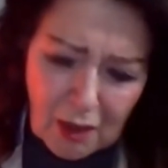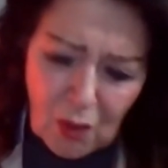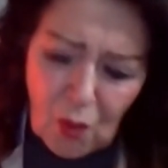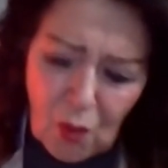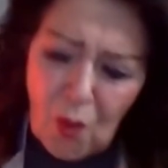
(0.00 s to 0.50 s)

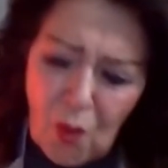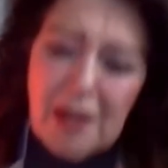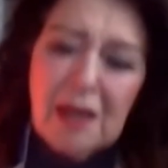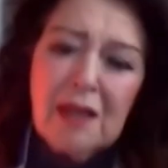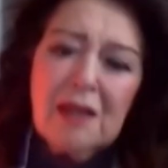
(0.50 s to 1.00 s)

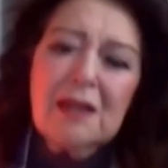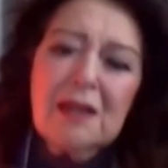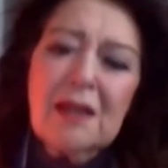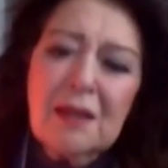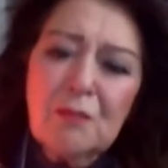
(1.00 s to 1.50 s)
where
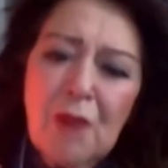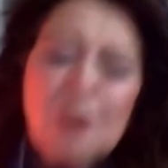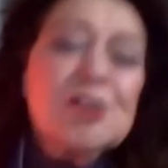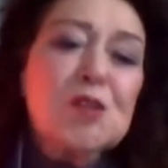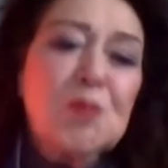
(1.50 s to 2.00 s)

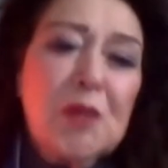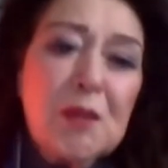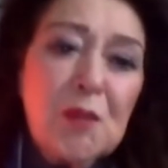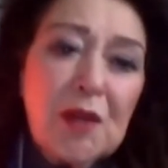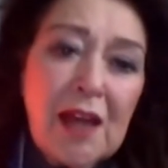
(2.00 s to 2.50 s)
most
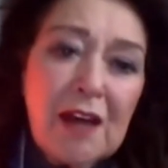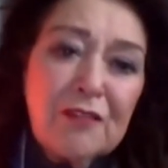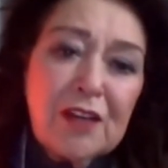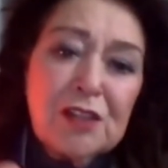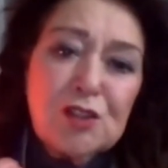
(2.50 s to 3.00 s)
people
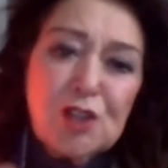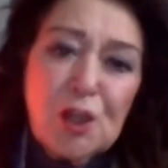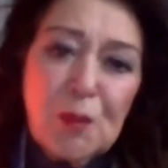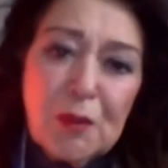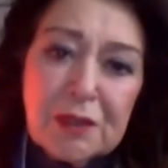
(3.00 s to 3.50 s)
have
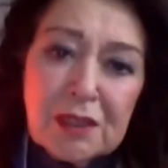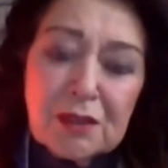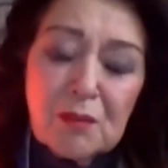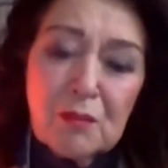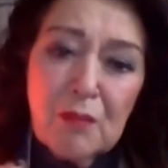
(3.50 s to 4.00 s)

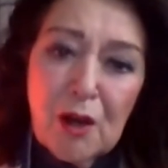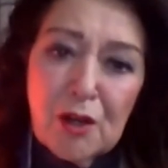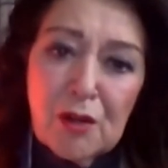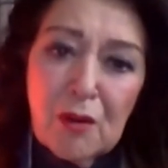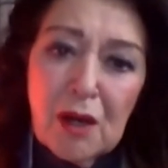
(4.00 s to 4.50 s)
interpreted
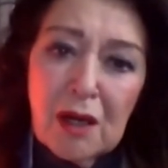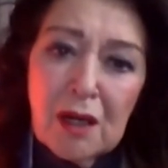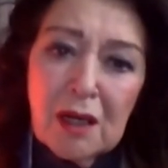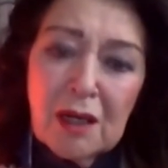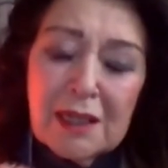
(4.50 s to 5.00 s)
Mo,
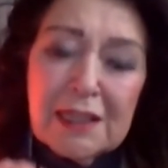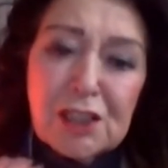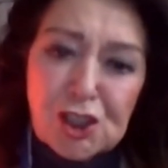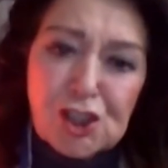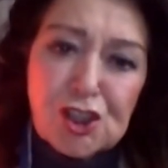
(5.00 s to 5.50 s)
uh,
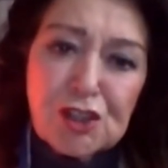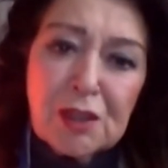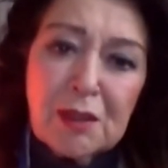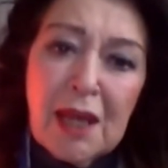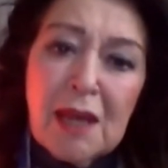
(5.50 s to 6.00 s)
Ish,
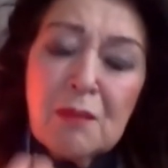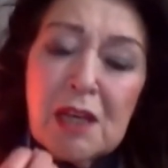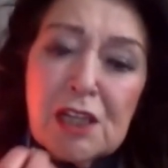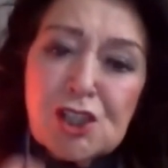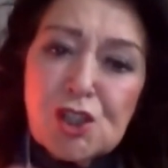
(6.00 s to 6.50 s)
the name
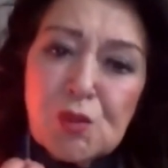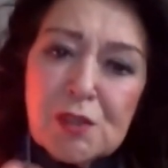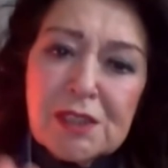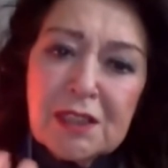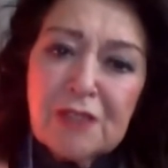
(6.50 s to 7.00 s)
Ish
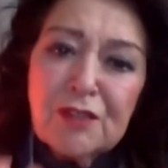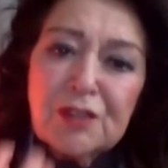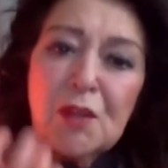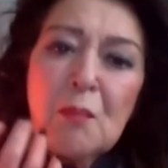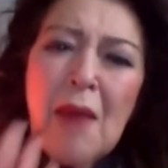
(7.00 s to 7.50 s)
was
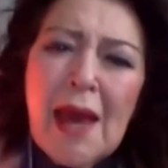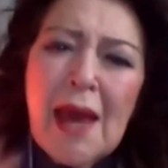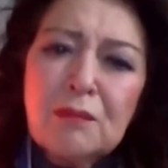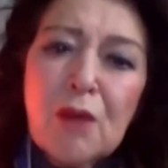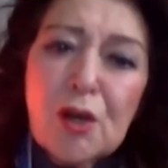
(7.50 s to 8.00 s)
given the
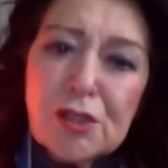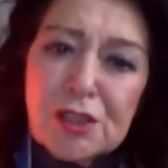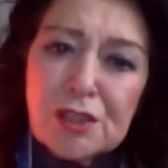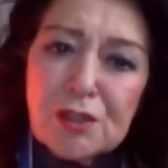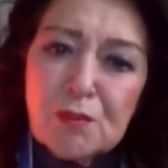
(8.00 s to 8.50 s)
man
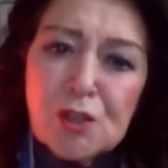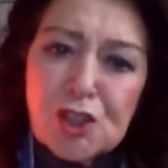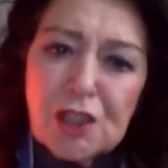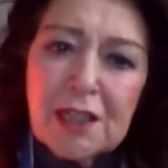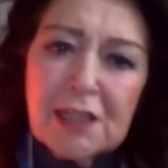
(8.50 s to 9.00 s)
Moses,
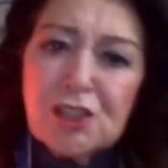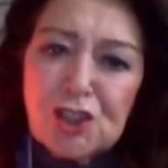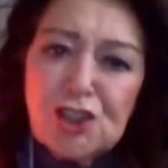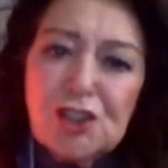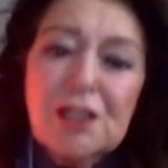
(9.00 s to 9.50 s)
Moshe Ish.